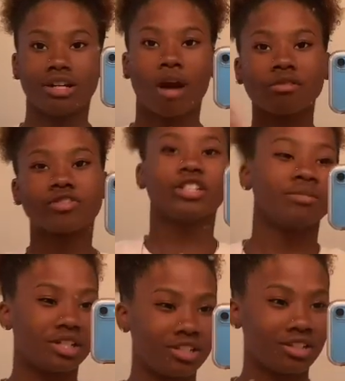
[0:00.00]
I'm a
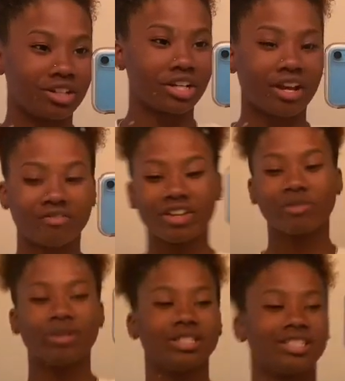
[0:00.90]
freshman this year, and I've
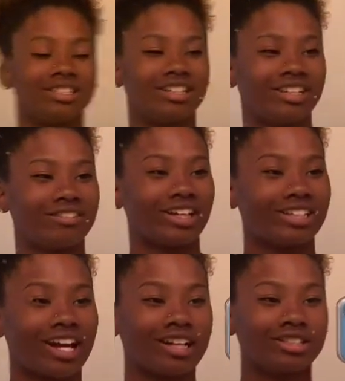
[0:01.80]
never been to any of
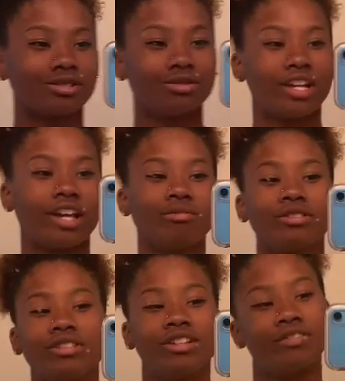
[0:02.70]
like the high school
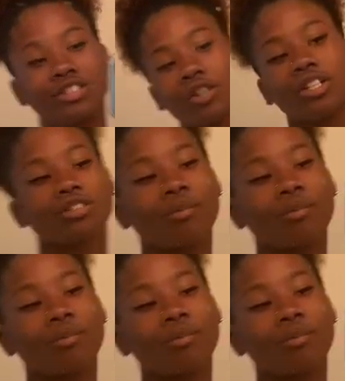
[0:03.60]
games or whatever. So this